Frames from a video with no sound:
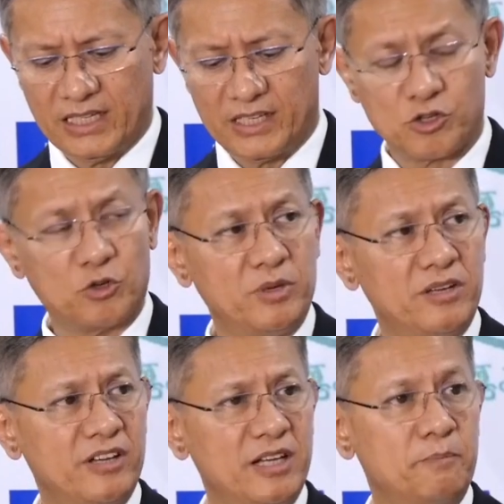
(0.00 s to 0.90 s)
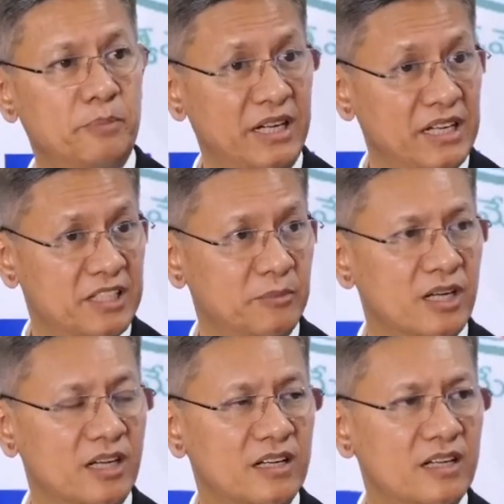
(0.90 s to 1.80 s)
It should be very
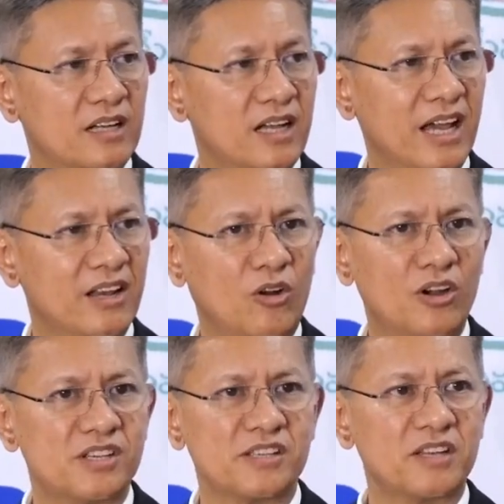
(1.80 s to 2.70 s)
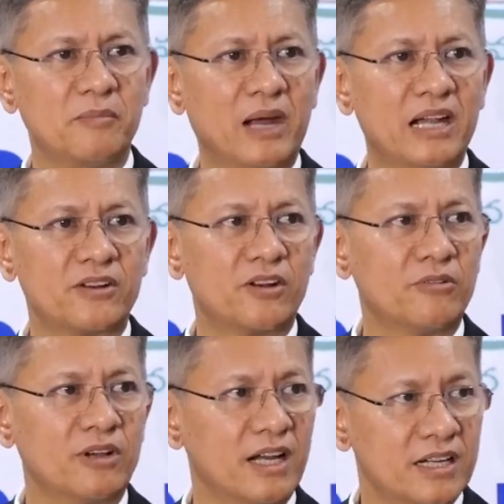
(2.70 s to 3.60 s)
predictable and not just a matter
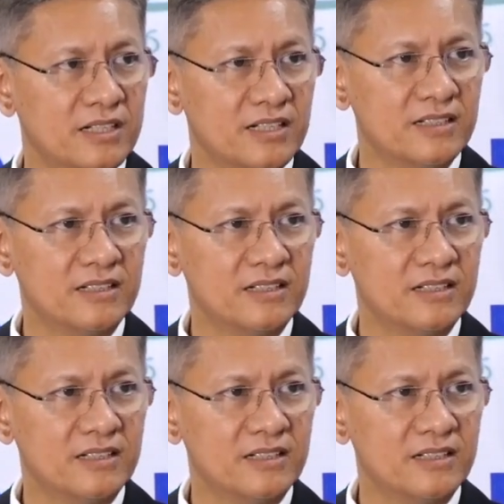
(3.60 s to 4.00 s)
of luck.